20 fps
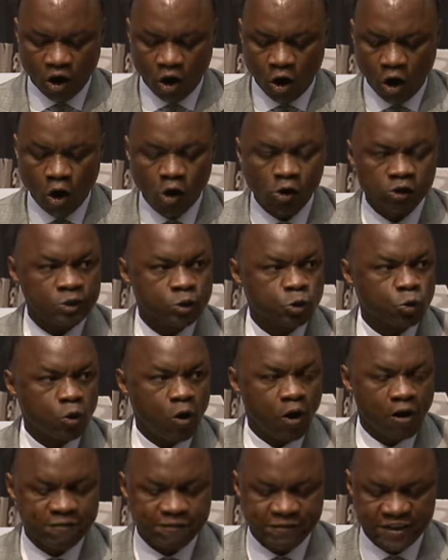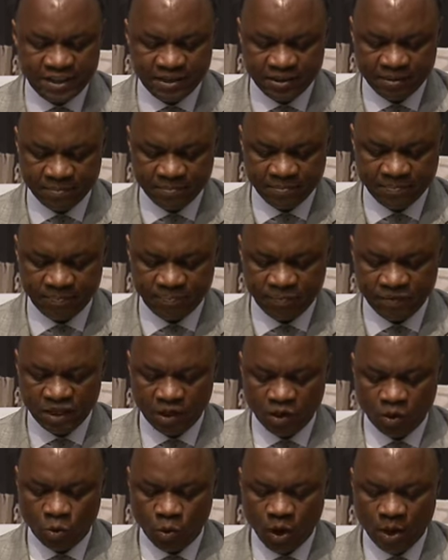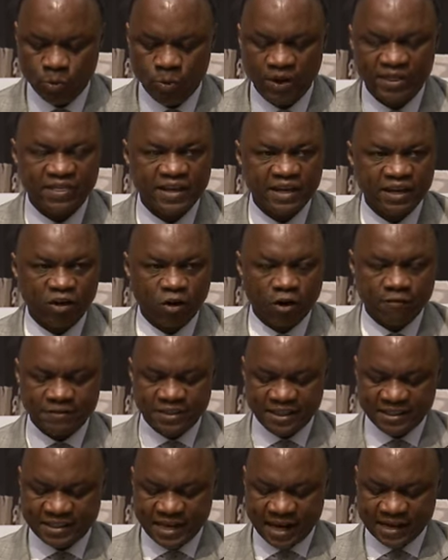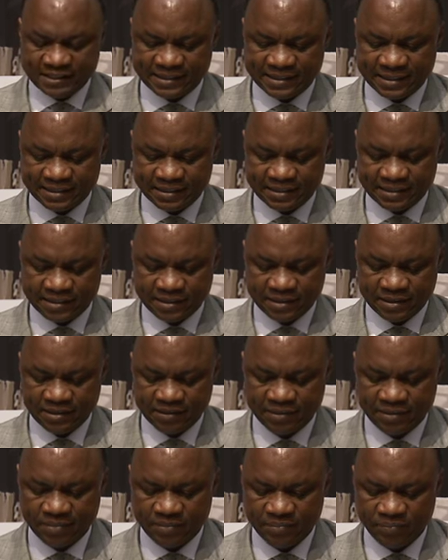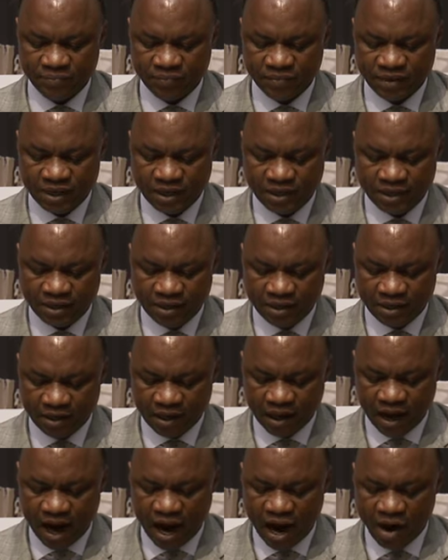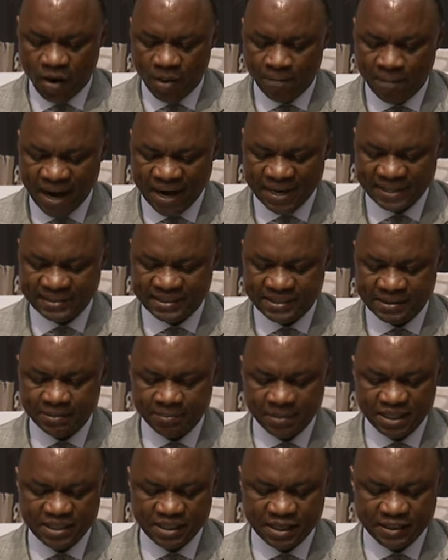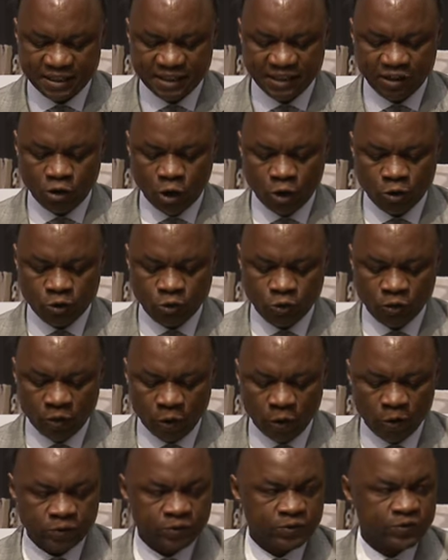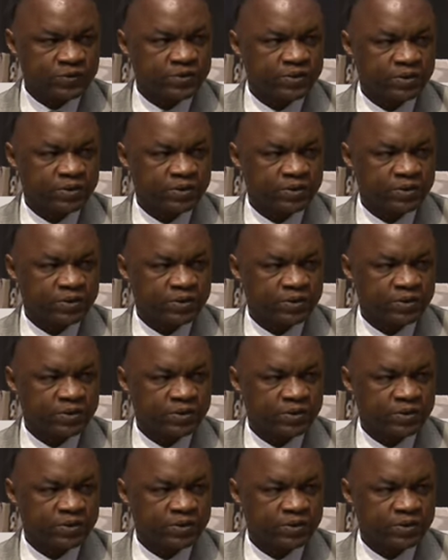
All too often, when we think of disasters, our minds immediately go to those